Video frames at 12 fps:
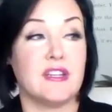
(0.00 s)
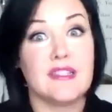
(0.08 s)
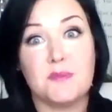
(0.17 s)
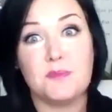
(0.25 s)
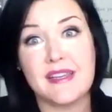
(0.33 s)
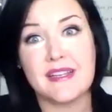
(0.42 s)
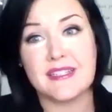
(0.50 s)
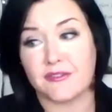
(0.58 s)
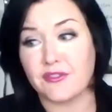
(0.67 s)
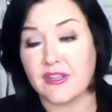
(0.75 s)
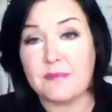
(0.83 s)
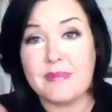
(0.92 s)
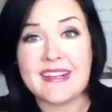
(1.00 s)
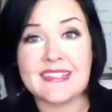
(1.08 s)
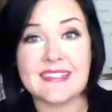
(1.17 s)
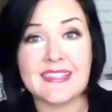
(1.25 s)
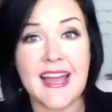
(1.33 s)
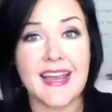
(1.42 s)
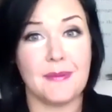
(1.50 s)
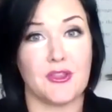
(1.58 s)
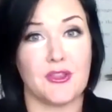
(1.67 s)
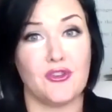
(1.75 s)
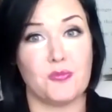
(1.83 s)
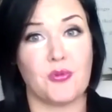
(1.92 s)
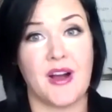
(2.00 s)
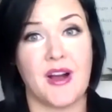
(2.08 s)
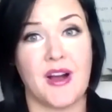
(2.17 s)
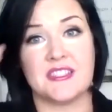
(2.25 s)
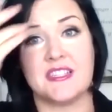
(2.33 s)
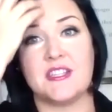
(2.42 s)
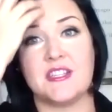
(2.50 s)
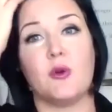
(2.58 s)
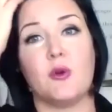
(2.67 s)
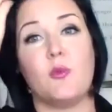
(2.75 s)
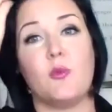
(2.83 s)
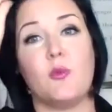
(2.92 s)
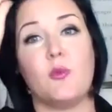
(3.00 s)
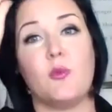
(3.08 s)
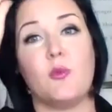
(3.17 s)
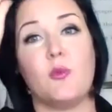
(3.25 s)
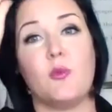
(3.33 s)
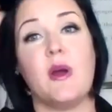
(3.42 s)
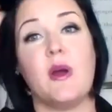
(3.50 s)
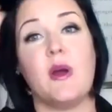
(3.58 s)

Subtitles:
differently, speak differently, be excited about the new projects in a different way. And